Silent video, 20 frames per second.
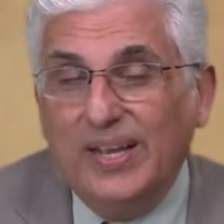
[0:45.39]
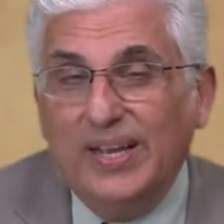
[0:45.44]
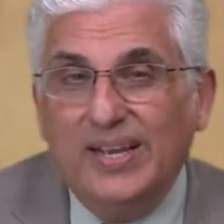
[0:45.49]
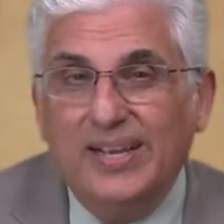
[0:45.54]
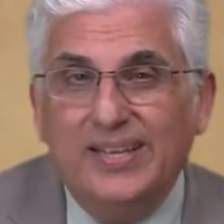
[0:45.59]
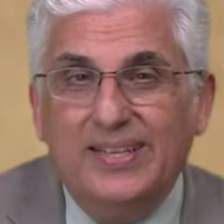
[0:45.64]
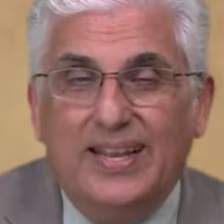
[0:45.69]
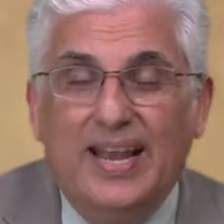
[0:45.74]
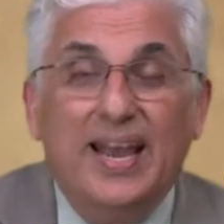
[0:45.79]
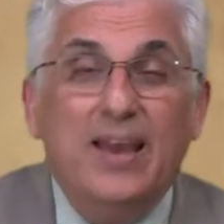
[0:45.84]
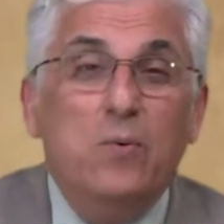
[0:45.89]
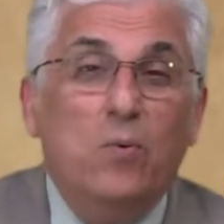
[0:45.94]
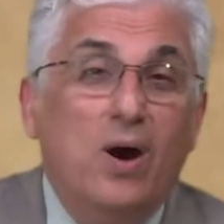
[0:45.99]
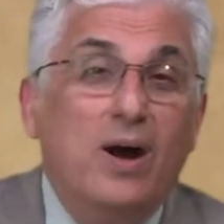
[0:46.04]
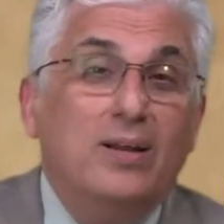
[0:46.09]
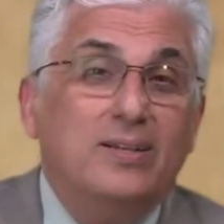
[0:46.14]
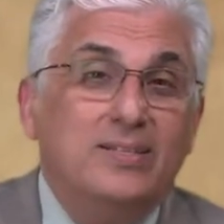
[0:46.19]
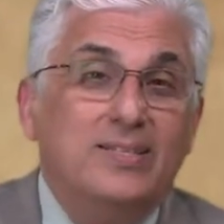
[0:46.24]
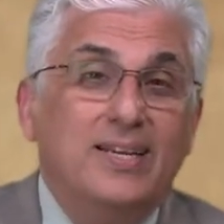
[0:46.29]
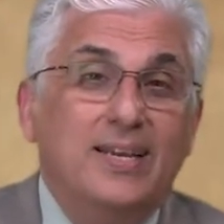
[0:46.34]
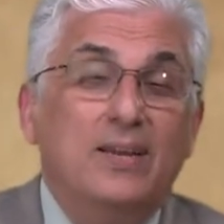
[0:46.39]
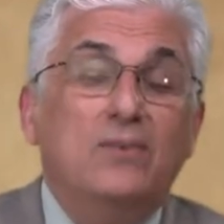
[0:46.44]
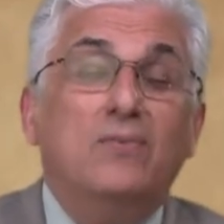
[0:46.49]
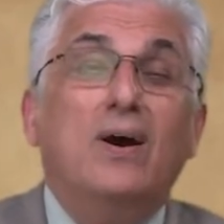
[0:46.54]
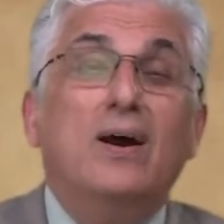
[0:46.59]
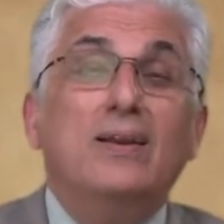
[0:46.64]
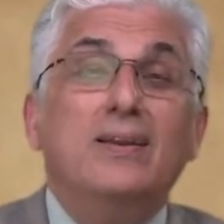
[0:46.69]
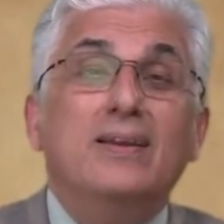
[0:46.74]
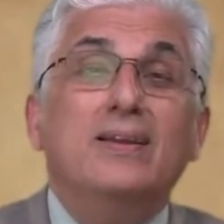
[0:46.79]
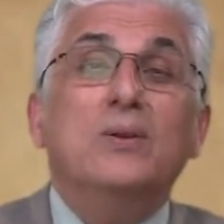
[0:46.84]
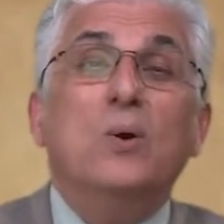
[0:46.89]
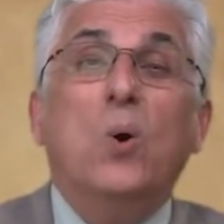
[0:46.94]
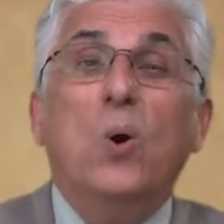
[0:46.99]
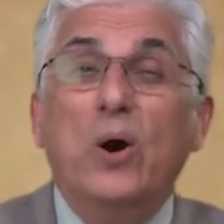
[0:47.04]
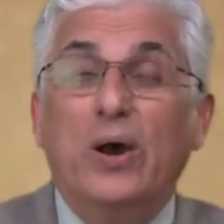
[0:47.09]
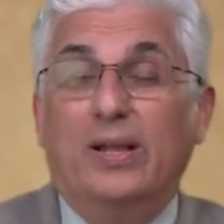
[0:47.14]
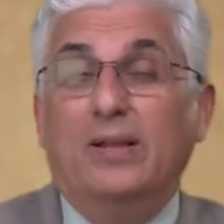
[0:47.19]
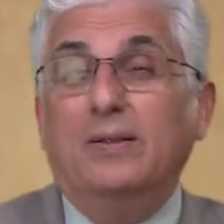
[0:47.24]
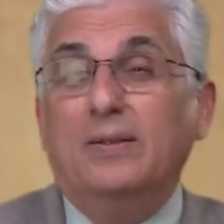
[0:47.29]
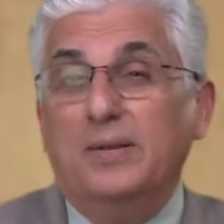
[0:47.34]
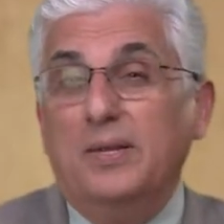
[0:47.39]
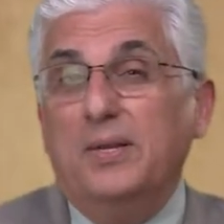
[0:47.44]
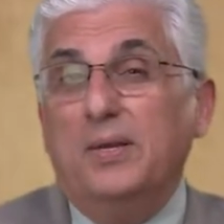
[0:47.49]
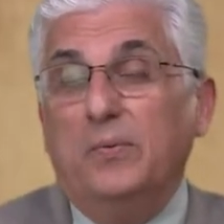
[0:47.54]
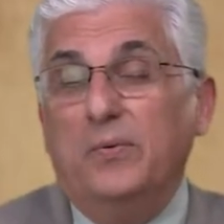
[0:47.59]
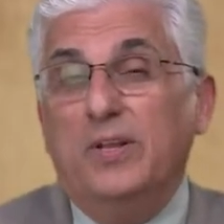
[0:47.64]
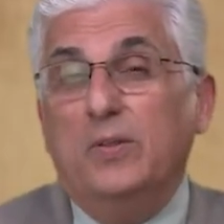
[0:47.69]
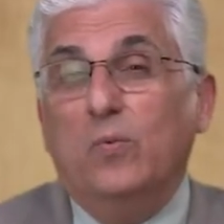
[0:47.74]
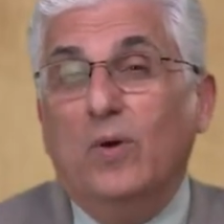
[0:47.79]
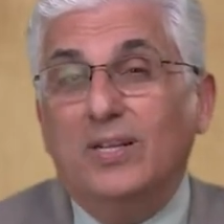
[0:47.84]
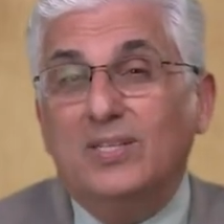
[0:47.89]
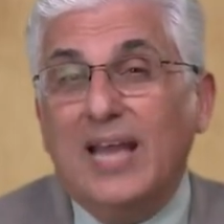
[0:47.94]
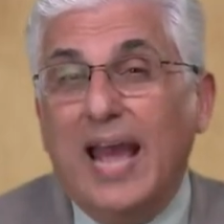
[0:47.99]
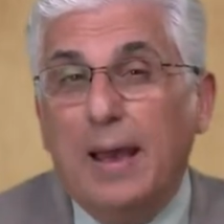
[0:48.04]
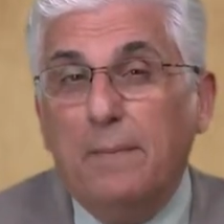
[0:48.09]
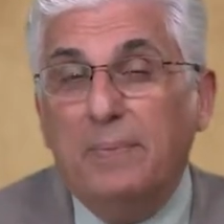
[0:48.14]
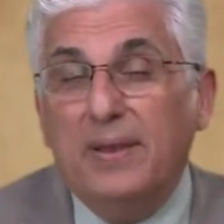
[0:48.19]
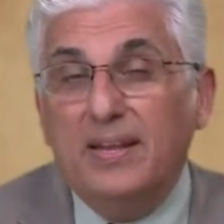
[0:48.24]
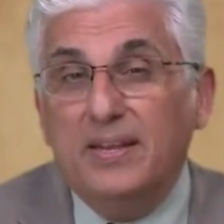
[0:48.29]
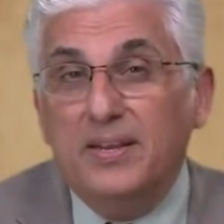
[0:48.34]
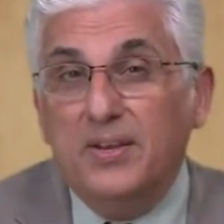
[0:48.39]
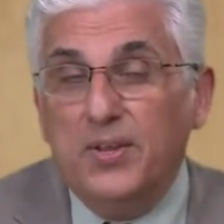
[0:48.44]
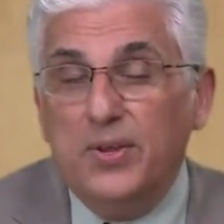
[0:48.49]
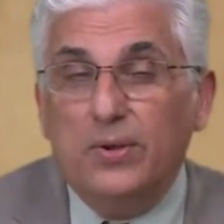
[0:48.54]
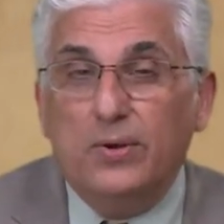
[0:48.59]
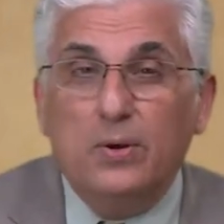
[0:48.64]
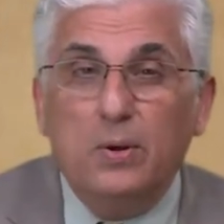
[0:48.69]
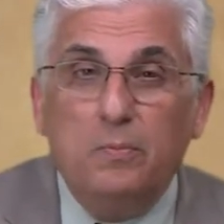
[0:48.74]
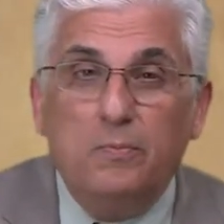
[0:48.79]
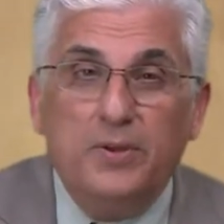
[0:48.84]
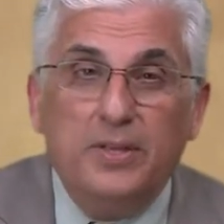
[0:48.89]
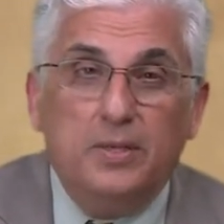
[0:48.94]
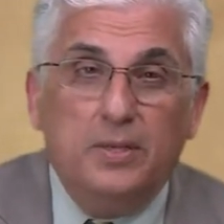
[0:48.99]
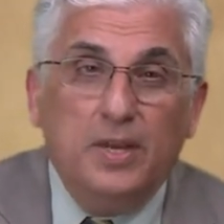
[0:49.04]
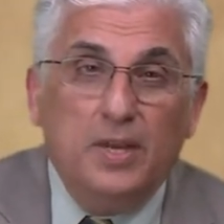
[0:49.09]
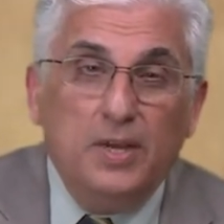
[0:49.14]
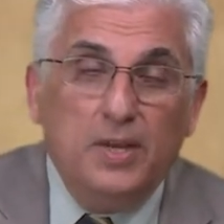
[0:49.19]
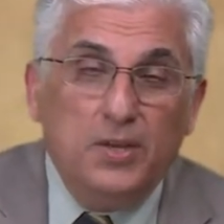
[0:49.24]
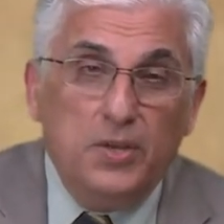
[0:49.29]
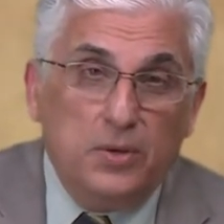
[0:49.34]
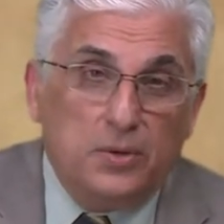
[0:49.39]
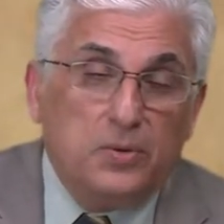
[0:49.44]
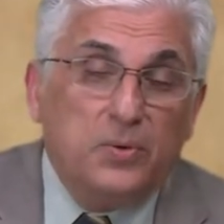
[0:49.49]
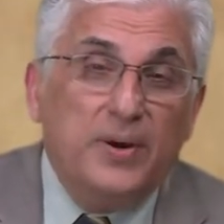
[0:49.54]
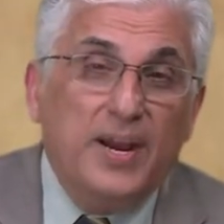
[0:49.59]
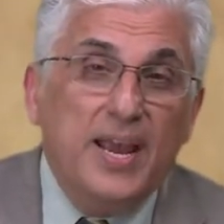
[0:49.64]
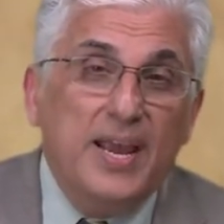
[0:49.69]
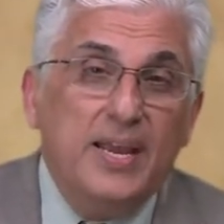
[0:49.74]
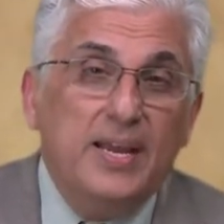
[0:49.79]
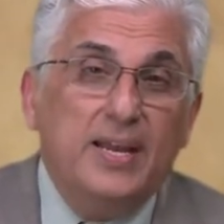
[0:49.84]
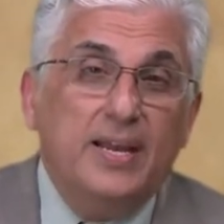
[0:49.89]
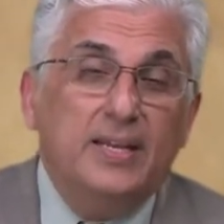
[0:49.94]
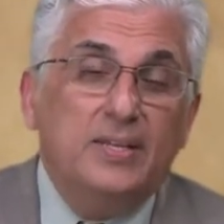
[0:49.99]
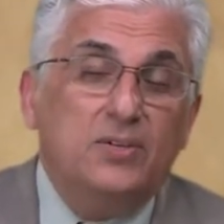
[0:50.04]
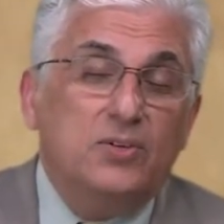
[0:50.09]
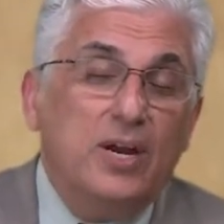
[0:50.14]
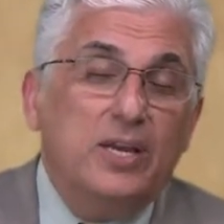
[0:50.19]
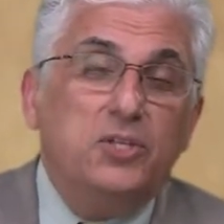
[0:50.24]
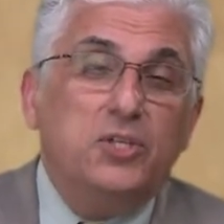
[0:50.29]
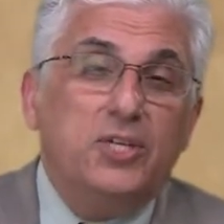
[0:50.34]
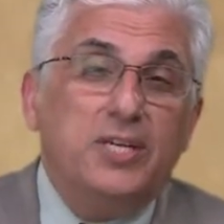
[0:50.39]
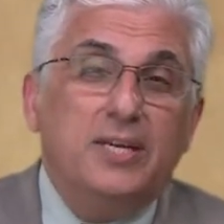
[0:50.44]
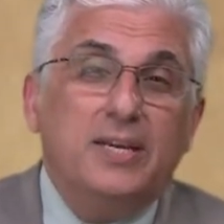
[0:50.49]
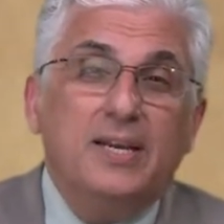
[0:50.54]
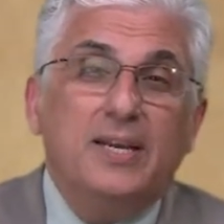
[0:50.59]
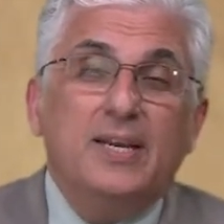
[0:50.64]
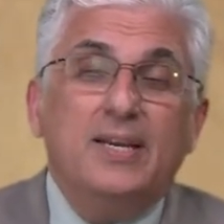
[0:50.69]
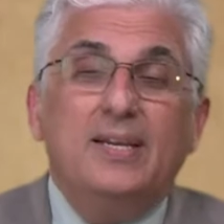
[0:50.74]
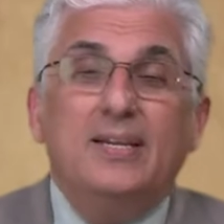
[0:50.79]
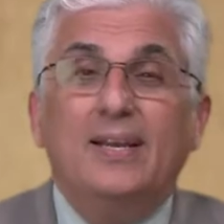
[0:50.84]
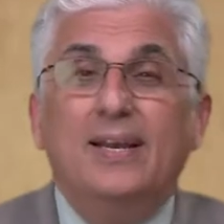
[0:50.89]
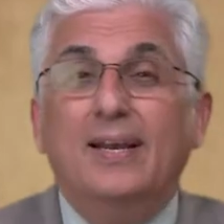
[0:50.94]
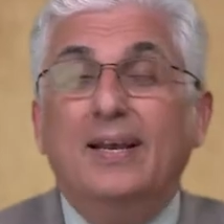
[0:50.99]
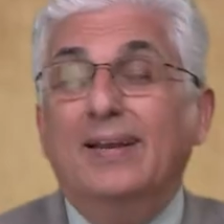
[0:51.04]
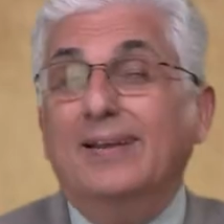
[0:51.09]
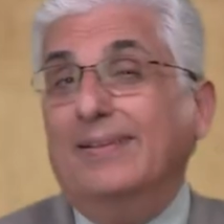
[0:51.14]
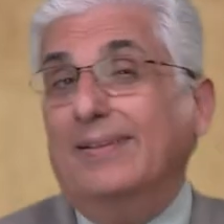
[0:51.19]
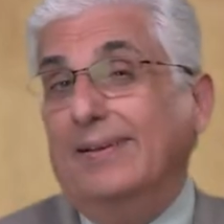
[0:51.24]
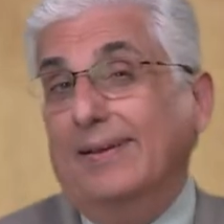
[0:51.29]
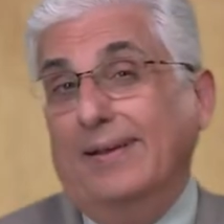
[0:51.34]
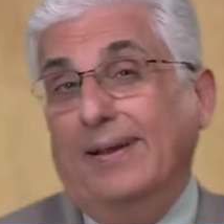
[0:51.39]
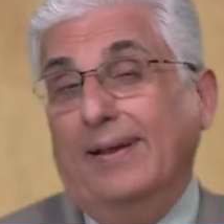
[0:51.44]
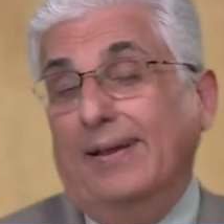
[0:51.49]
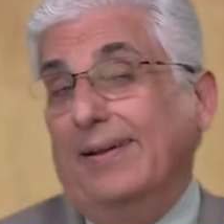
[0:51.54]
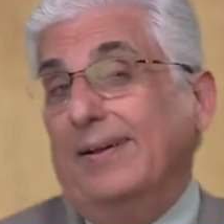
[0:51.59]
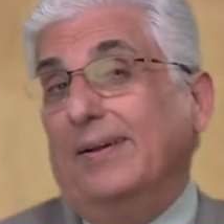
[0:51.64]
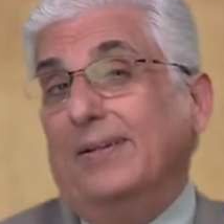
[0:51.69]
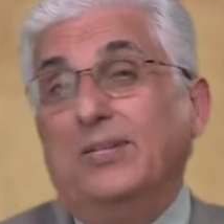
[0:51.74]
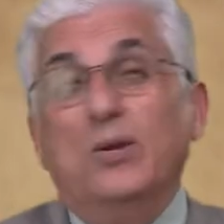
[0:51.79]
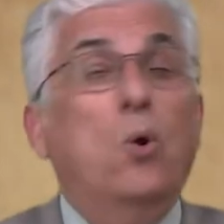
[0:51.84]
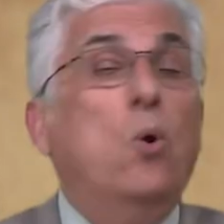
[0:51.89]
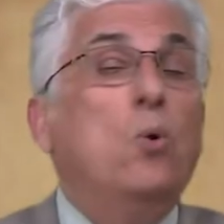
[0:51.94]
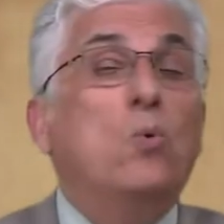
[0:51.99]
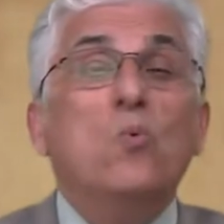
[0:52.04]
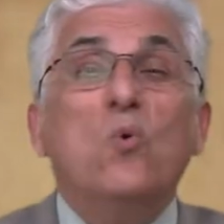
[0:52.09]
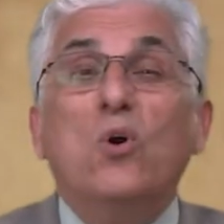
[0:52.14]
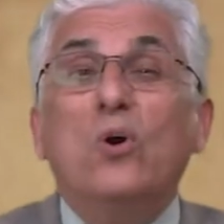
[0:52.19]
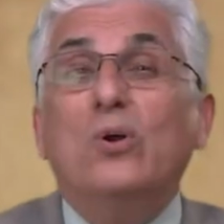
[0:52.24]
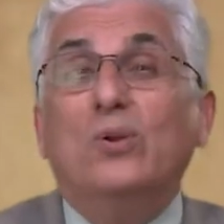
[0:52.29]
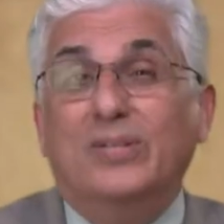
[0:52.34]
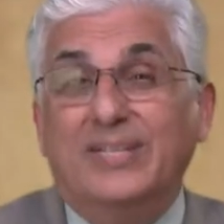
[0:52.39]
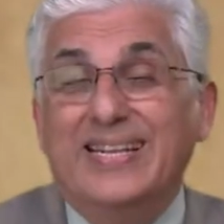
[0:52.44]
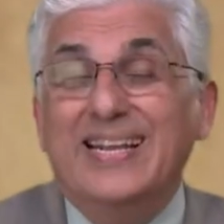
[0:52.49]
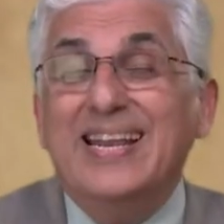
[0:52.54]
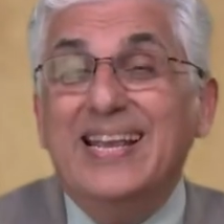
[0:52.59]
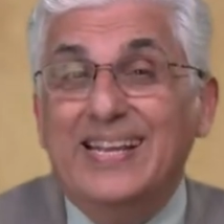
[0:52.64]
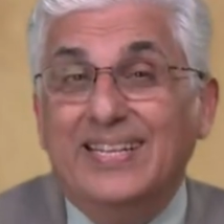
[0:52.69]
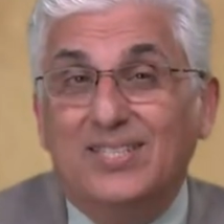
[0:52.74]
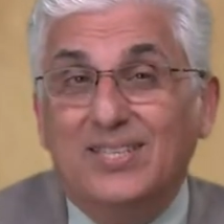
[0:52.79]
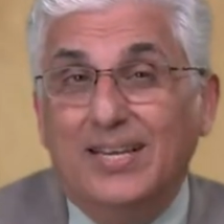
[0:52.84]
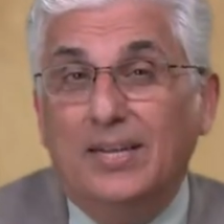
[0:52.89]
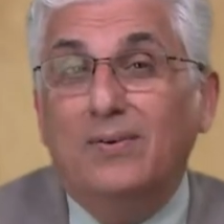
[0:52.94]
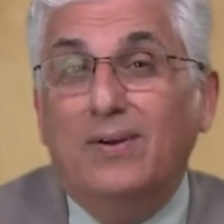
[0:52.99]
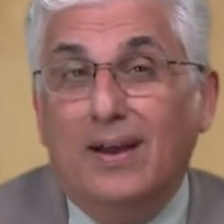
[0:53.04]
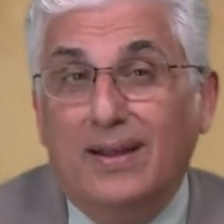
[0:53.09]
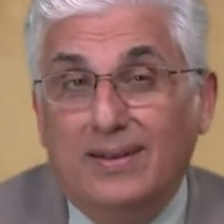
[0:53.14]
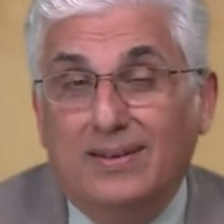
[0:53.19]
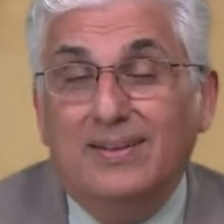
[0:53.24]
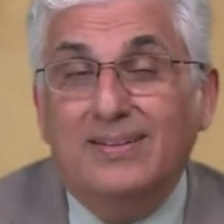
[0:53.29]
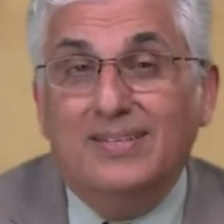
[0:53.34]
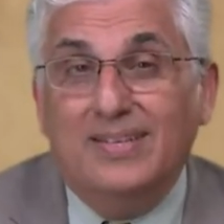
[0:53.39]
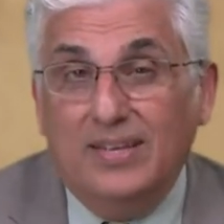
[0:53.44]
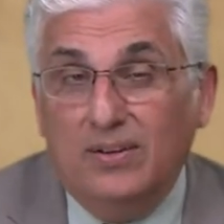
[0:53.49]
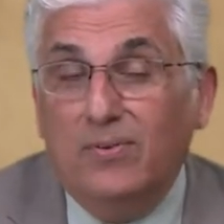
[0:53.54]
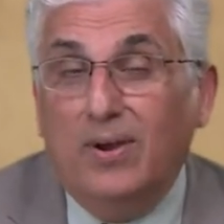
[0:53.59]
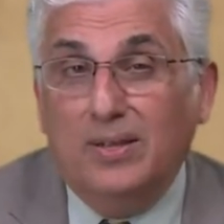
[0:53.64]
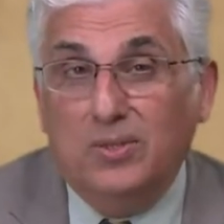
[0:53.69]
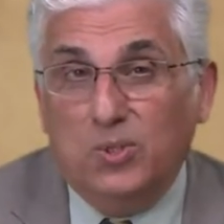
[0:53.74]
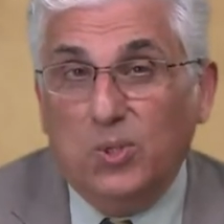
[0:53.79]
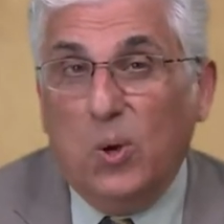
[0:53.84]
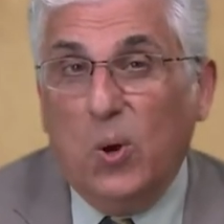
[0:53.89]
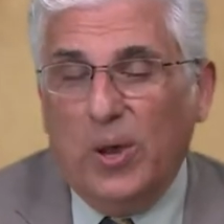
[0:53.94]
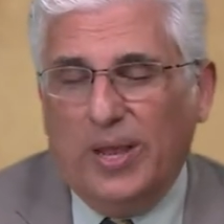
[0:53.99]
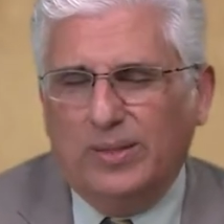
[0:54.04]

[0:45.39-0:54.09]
They want Iranian oil. With what happened in Europe, with Ukraine and Russia, the whole world needs Iran's oil.